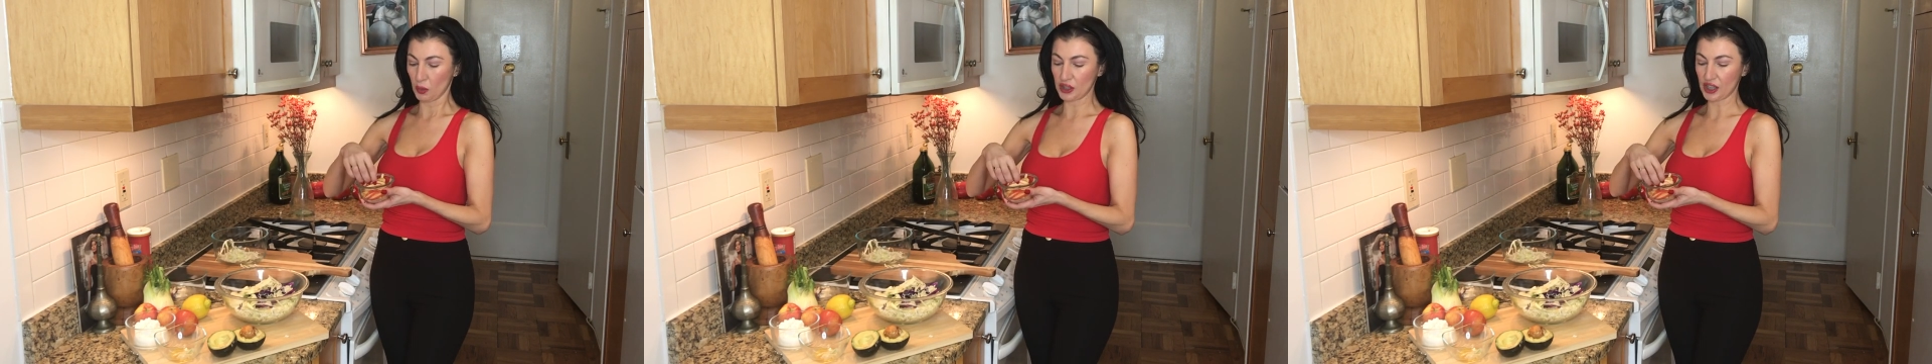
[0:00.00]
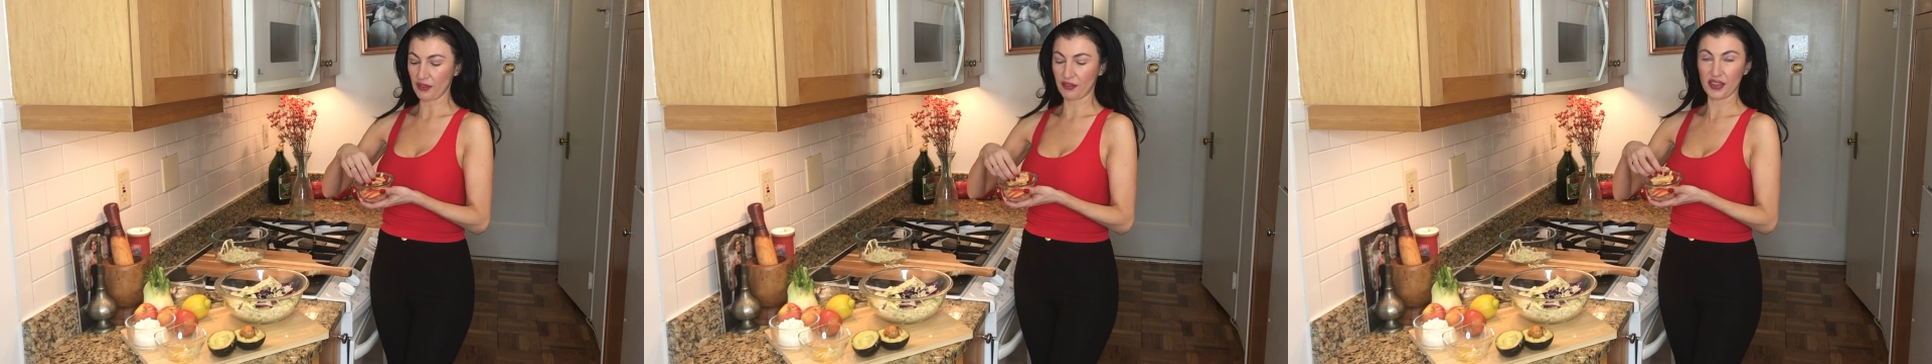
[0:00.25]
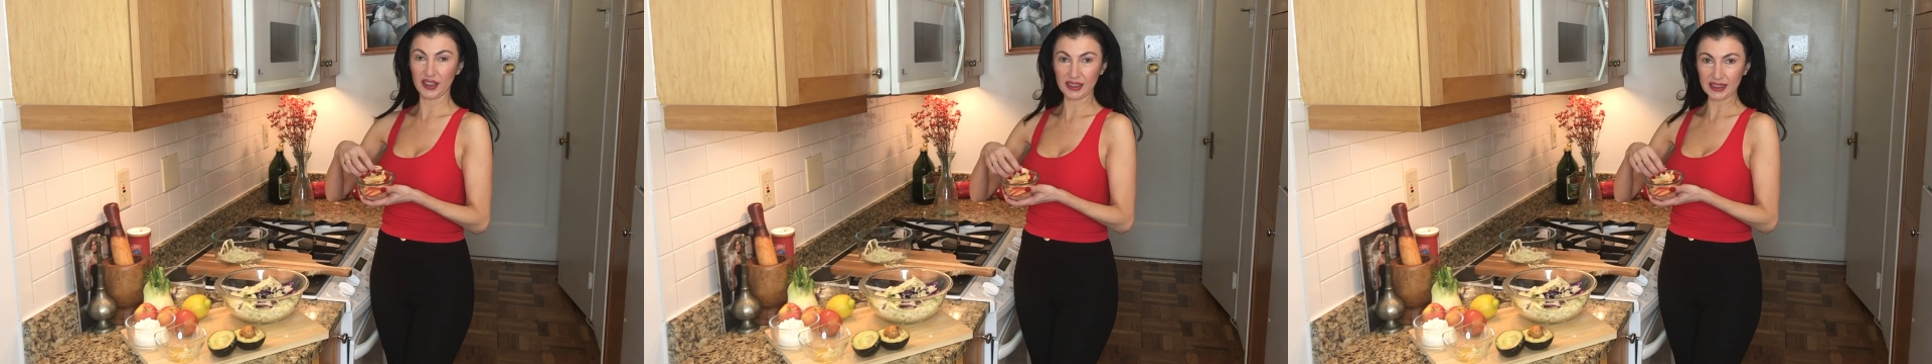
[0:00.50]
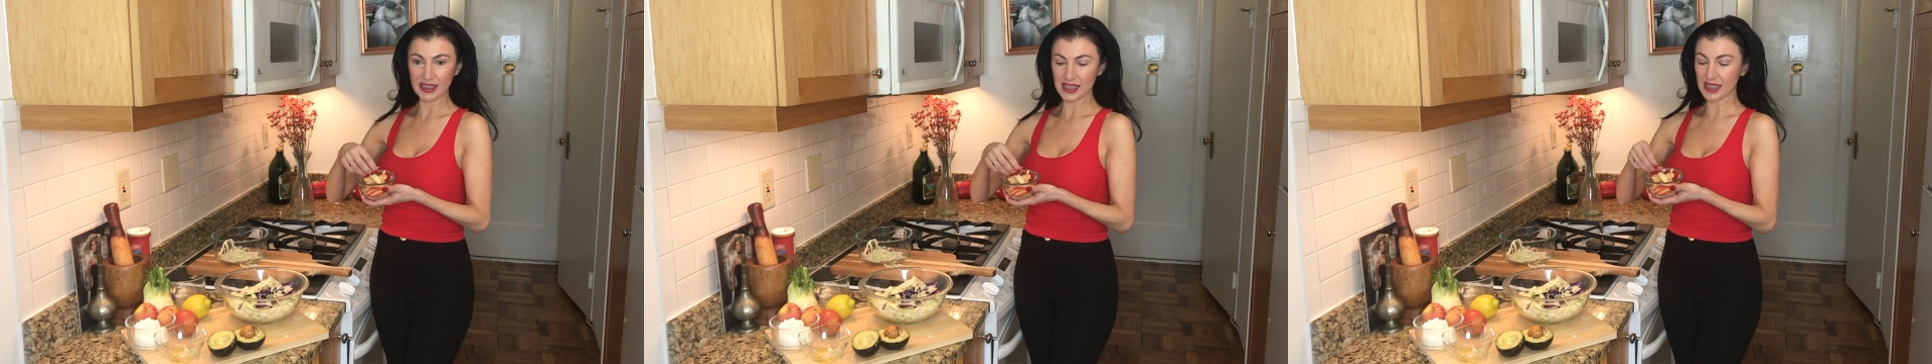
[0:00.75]
which I've
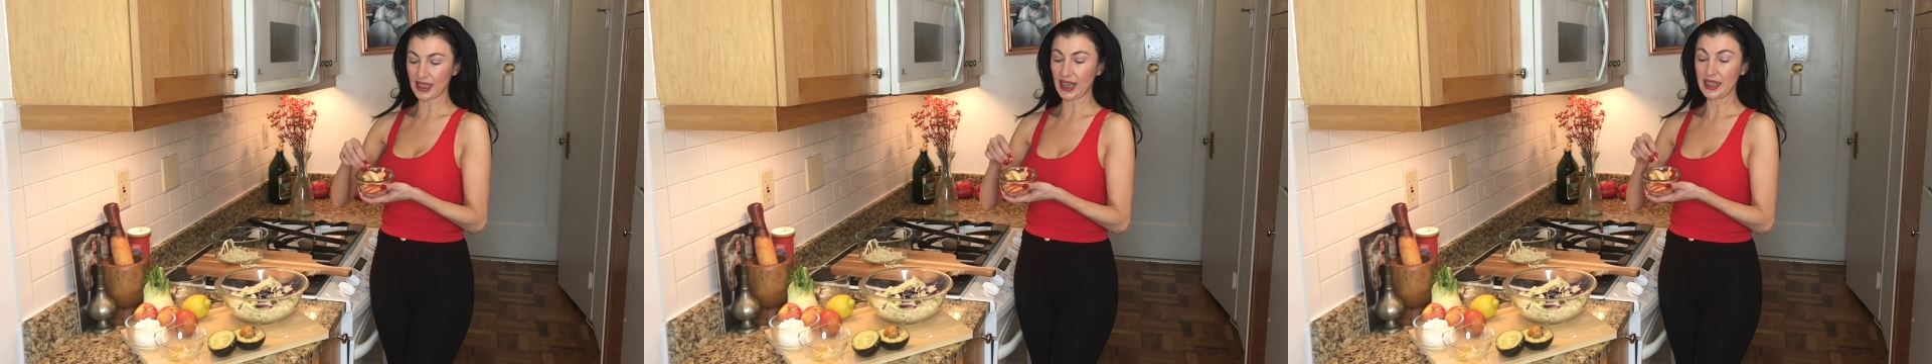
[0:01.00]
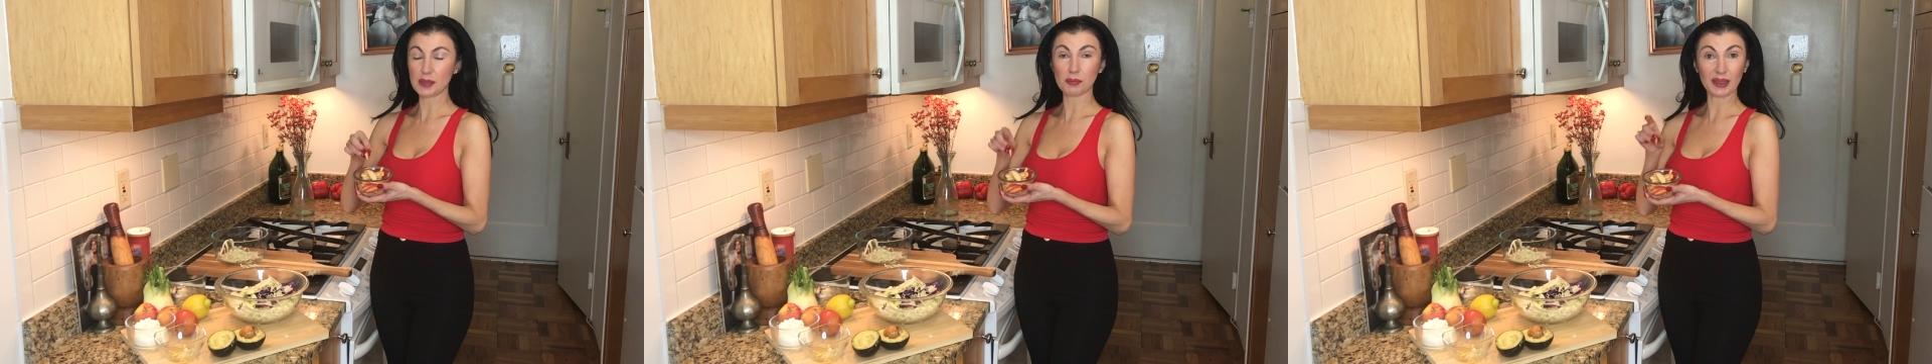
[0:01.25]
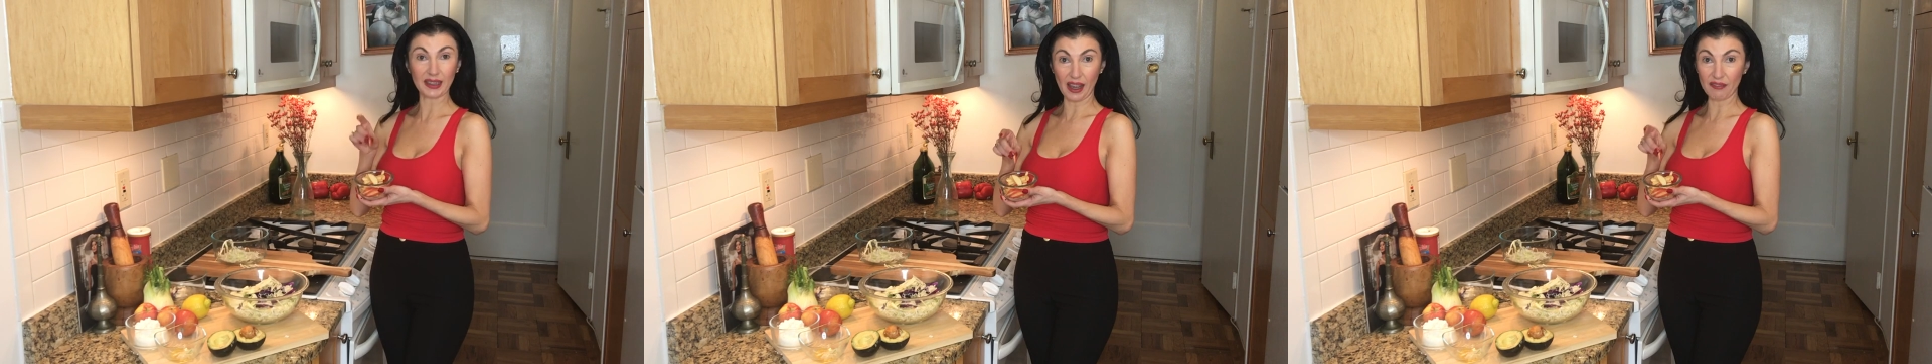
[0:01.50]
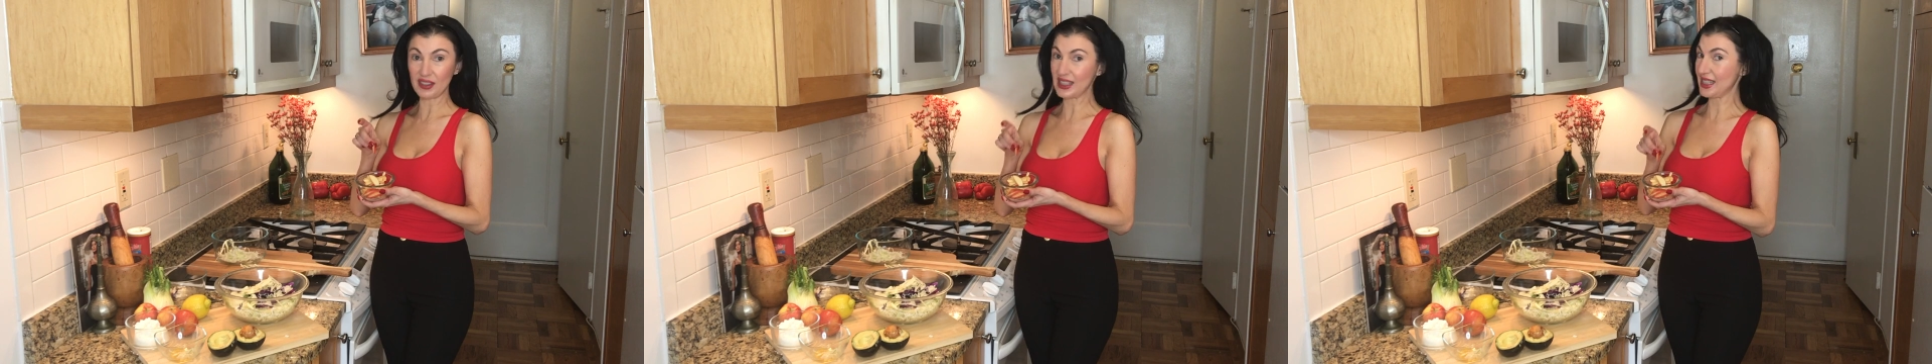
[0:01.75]
thinly sliced but
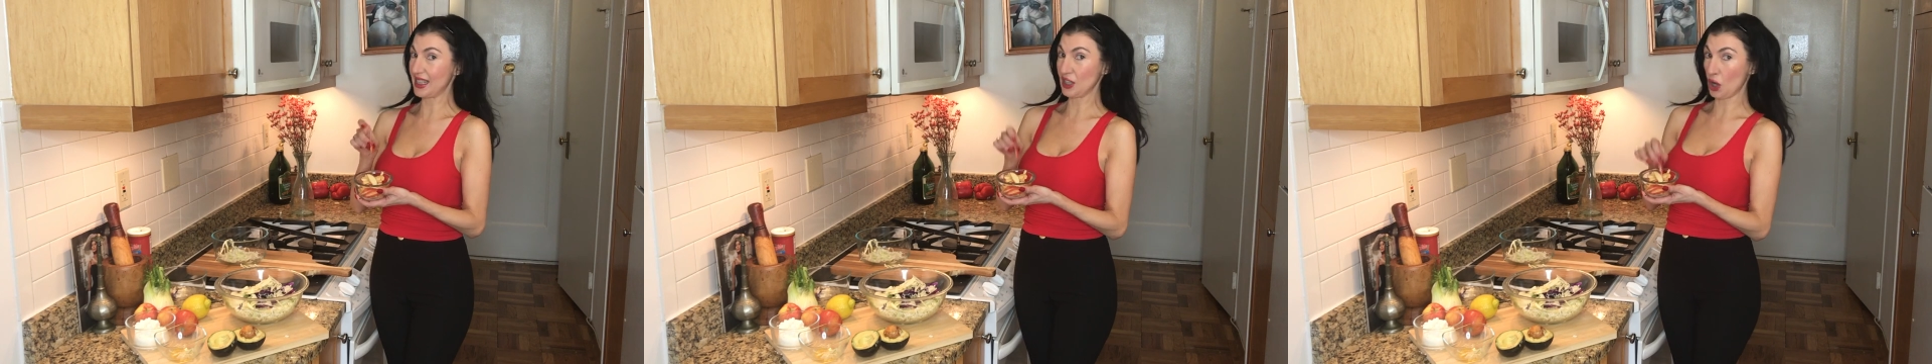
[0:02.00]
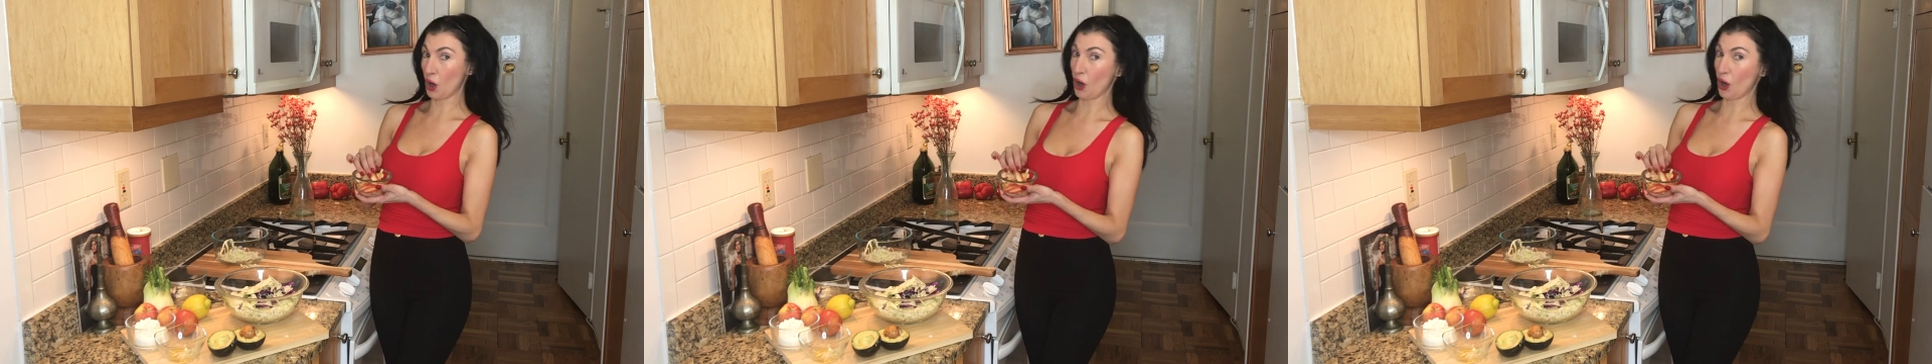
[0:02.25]
left the skin